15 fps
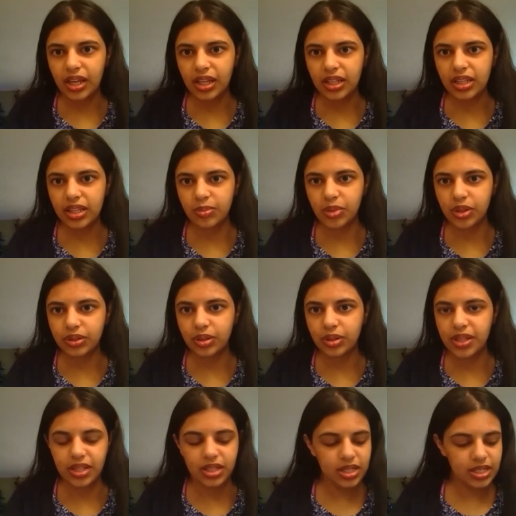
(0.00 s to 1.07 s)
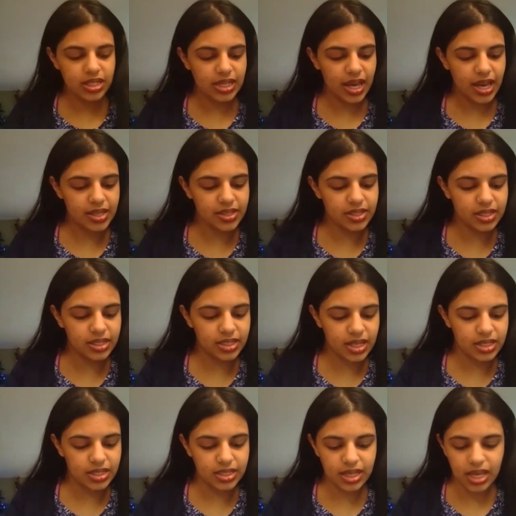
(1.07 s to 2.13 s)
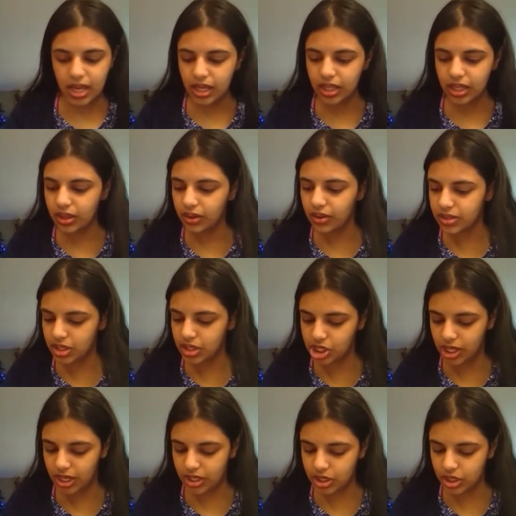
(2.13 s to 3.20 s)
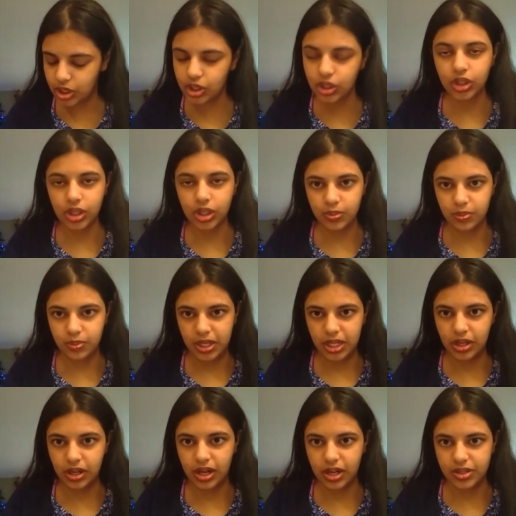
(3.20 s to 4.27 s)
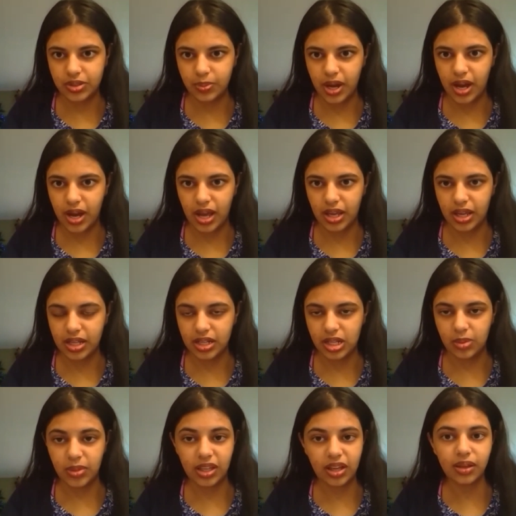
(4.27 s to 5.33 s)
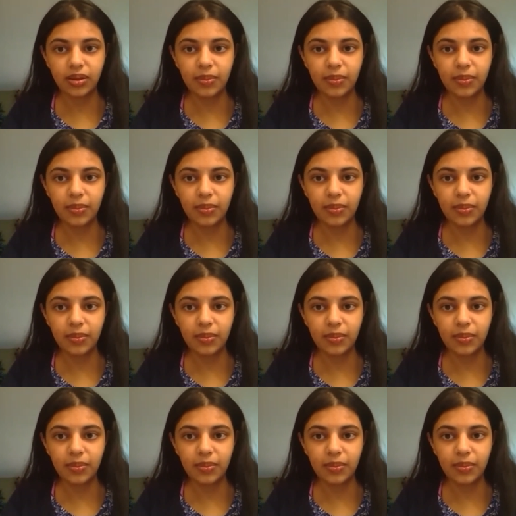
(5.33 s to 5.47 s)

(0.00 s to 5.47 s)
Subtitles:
hemoglobin test since there is a chance it could be caused by anemia?